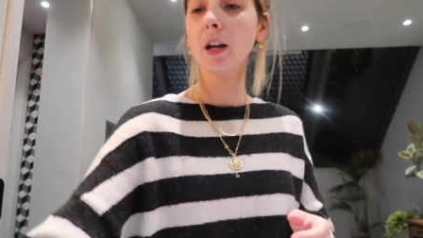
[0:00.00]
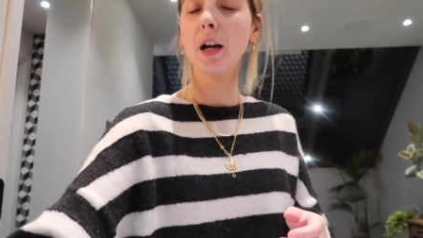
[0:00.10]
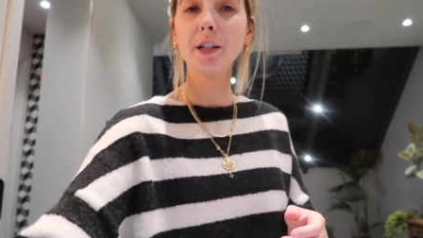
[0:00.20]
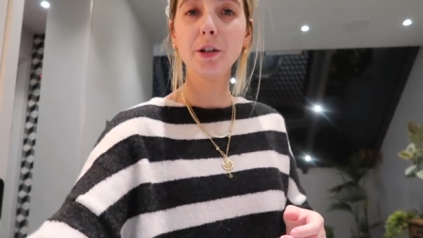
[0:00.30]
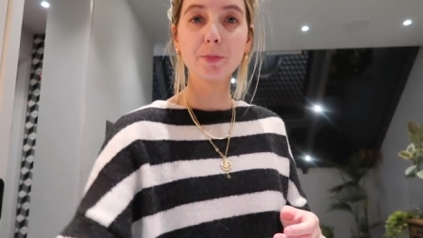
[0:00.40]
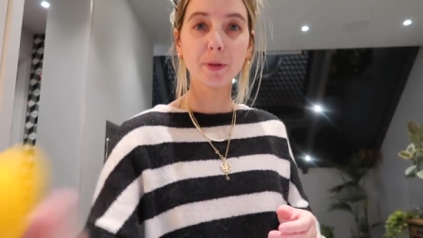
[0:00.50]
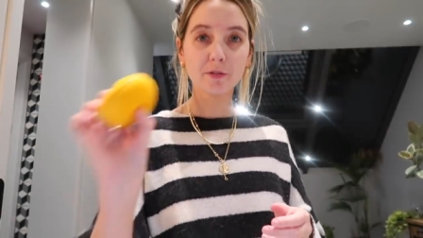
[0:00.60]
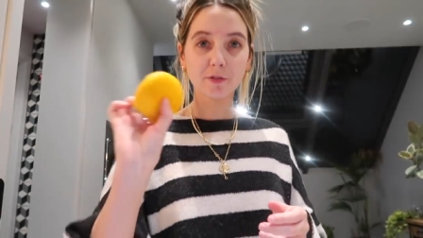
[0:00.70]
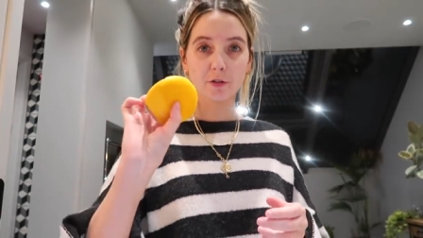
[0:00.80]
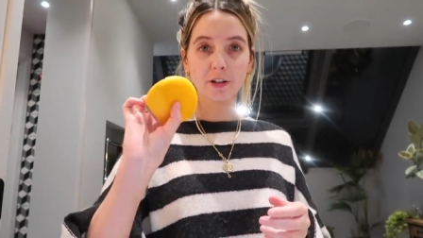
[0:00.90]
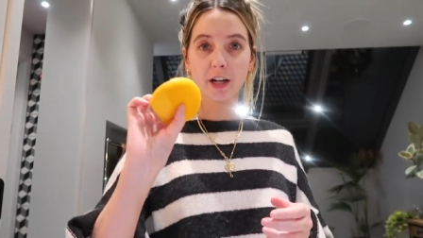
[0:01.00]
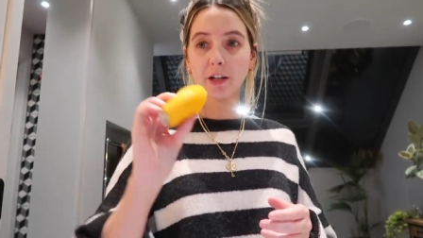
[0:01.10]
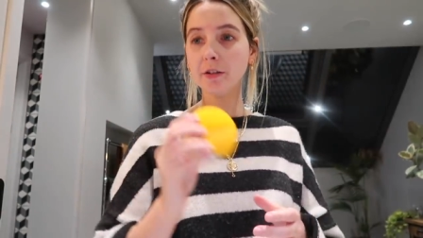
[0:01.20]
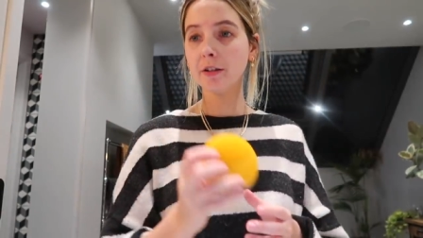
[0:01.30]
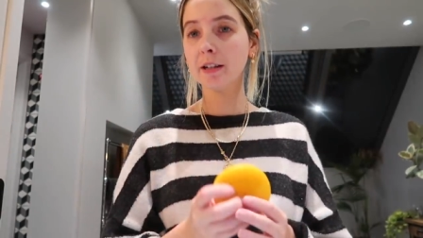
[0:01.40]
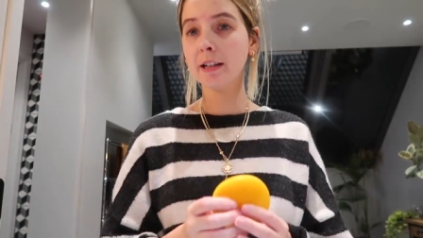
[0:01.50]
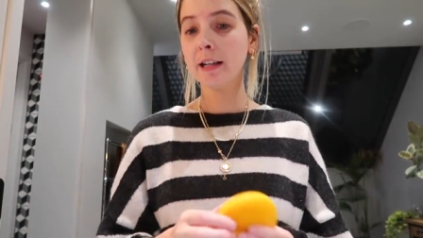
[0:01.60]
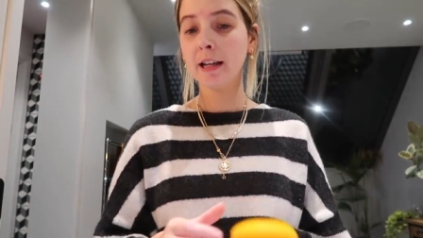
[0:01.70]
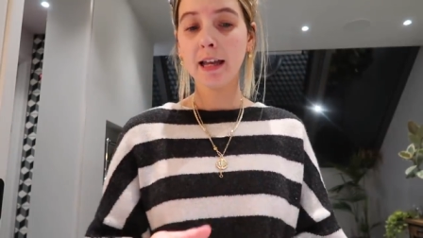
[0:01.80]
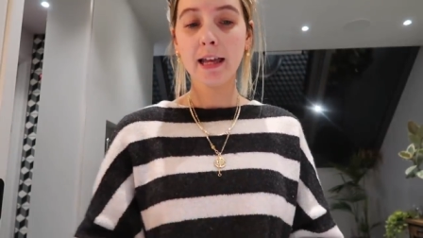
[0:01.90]
I use my Foreo
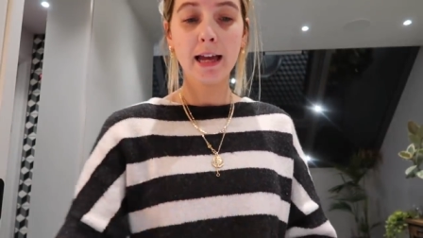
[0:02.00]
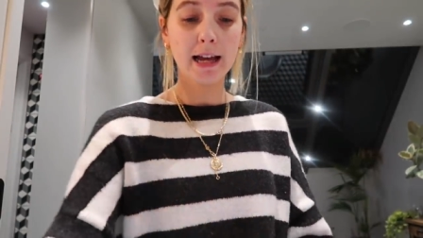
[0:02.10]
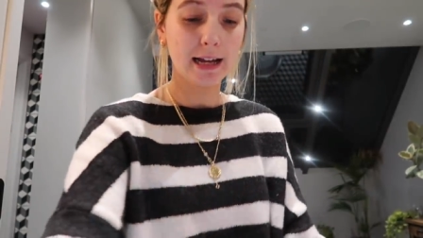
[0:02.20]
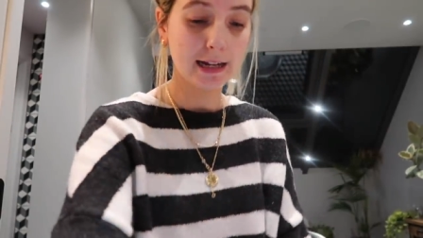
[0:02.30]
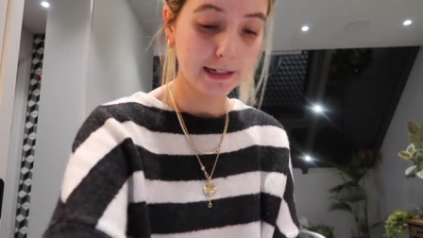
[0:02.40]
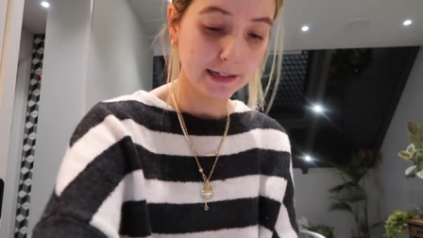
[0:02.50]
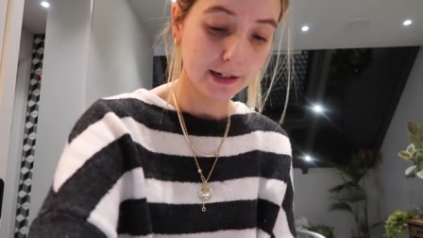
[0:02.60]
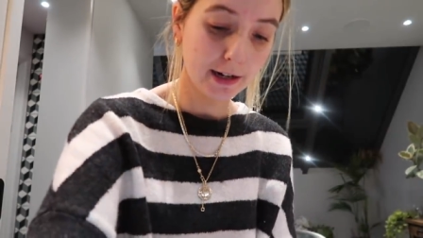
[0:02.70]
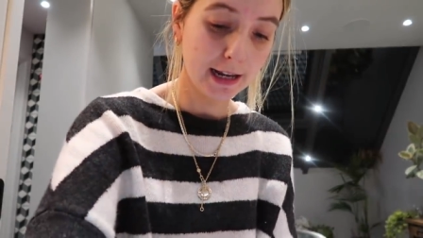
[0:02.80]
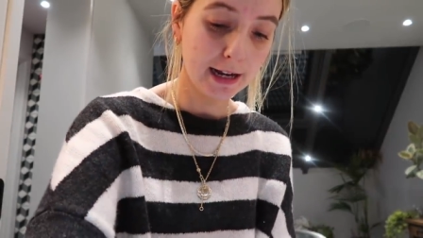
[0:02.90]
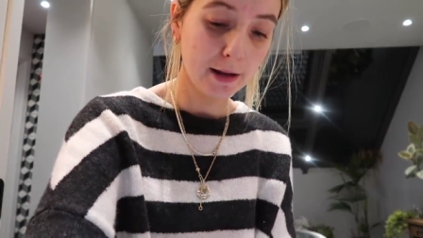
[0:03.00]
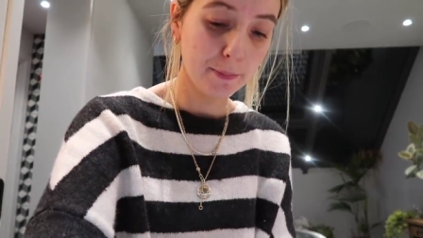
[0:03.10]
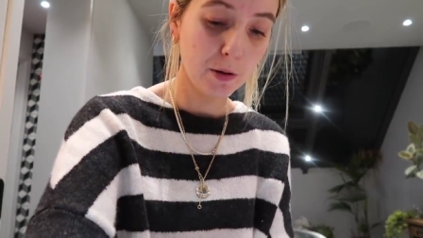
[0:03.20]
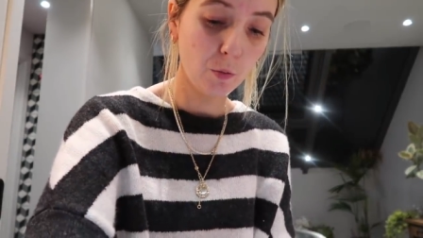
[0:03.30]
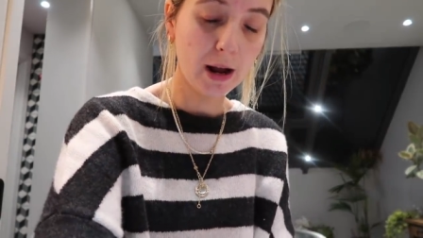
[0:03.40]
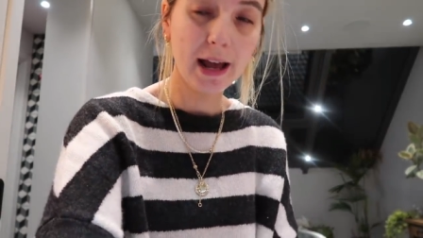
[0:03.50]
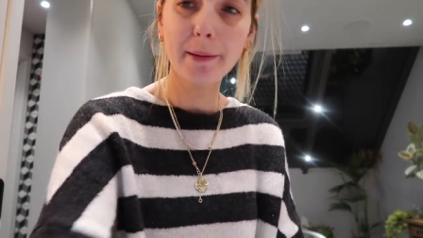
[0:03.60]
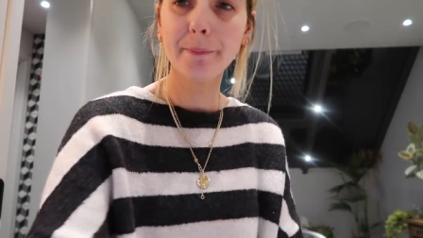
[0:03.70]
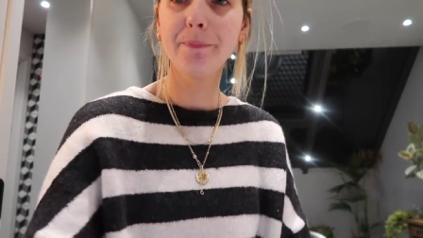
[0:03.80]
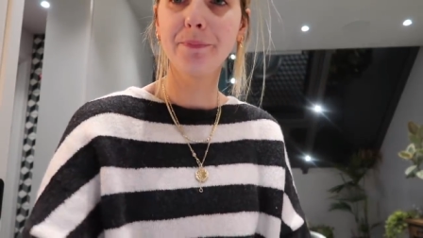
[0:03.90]
and I get it a bit wet.